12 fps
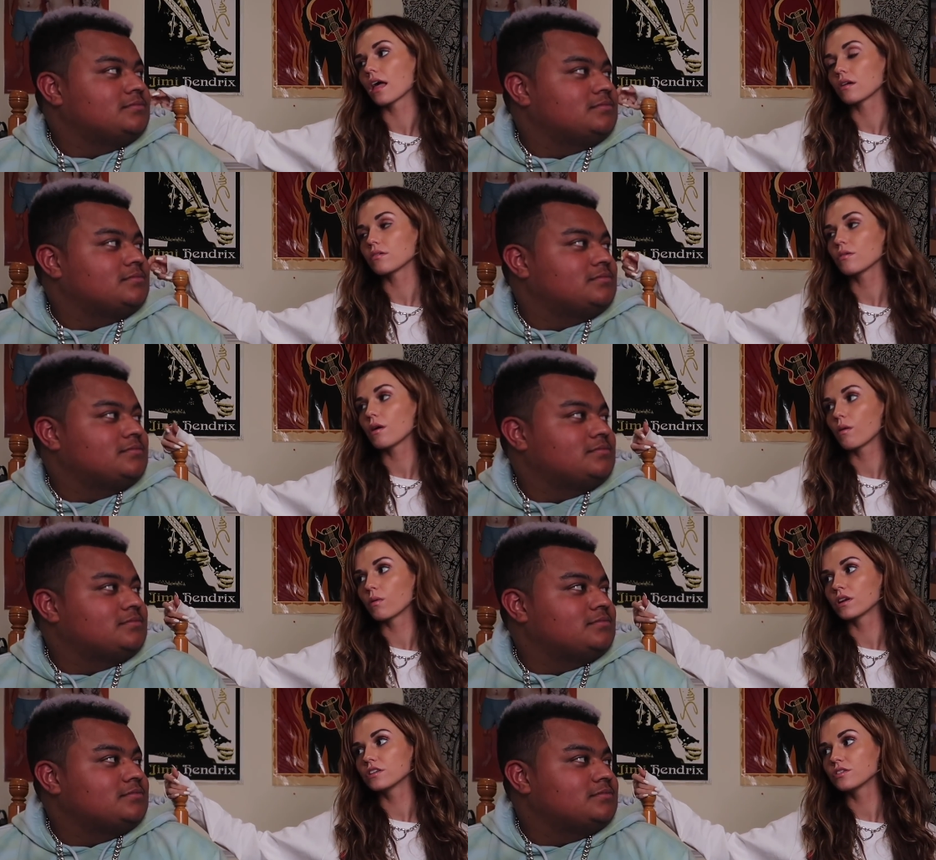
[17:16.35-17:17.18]
Speaker 1: I don't know, I
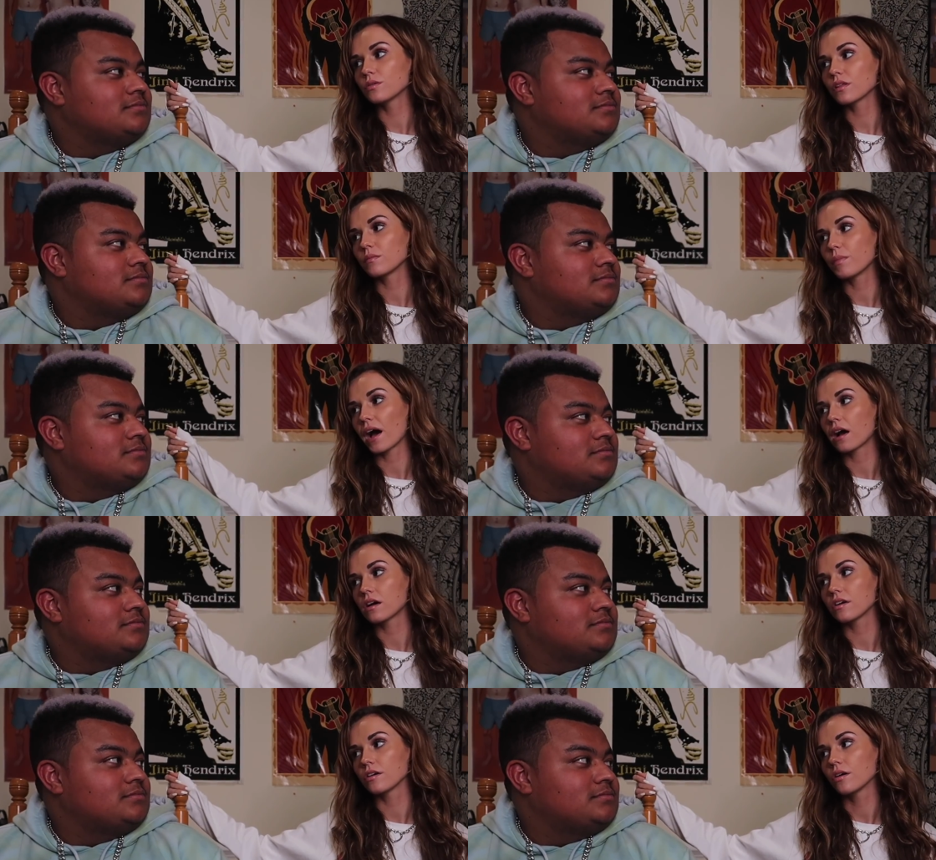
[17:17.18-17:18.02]
wanna do like
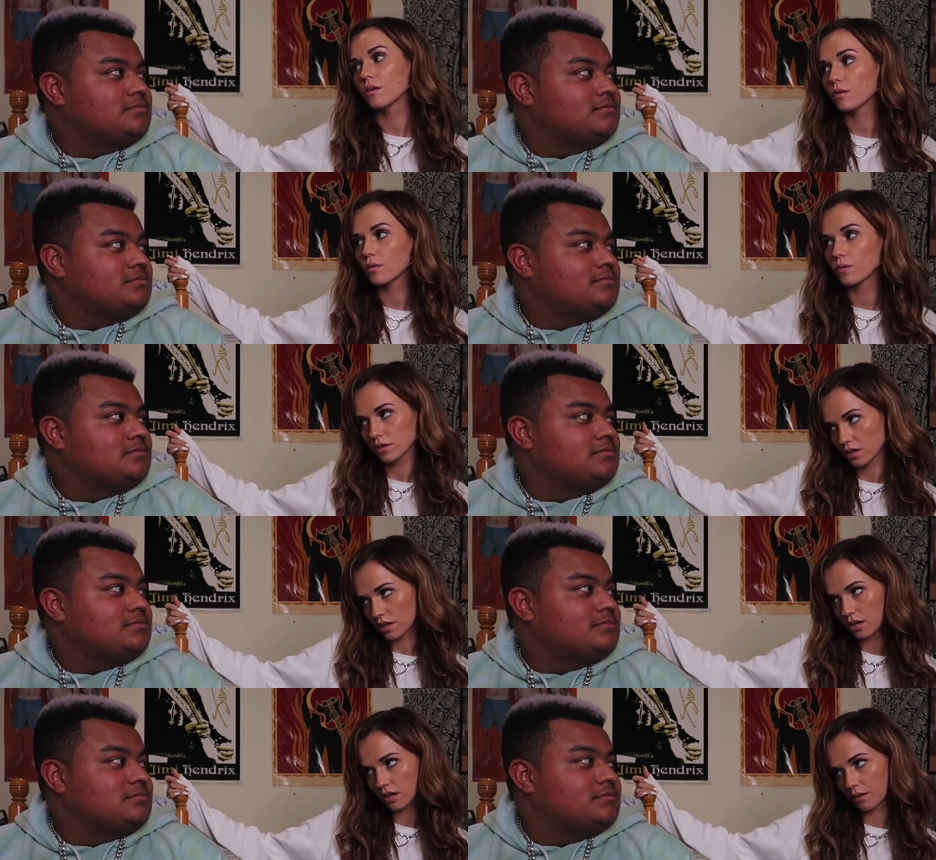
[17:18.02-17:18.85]
Batgirl
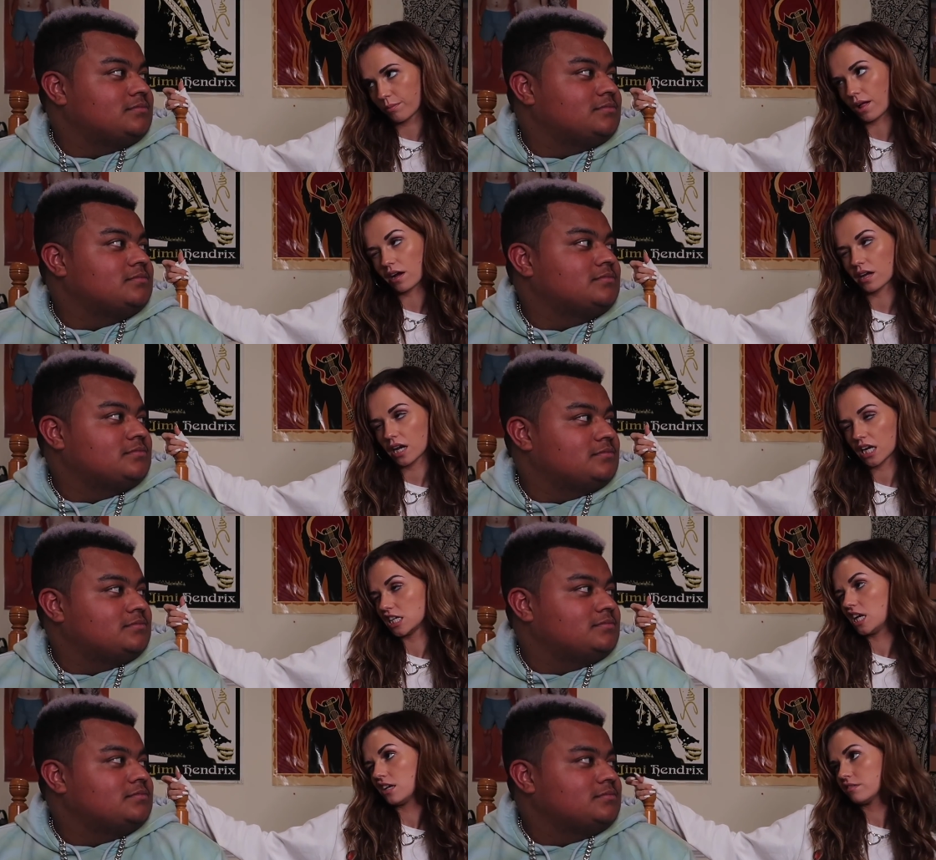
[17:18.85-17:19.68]
or Black
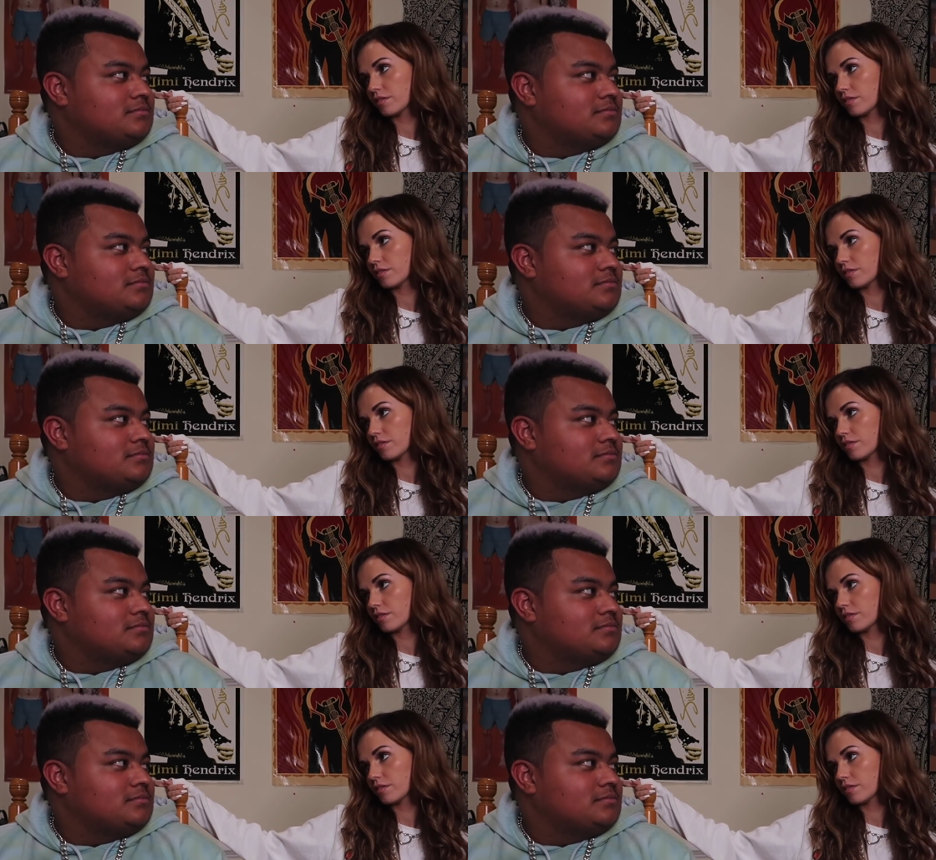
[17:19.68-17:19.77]
Canary.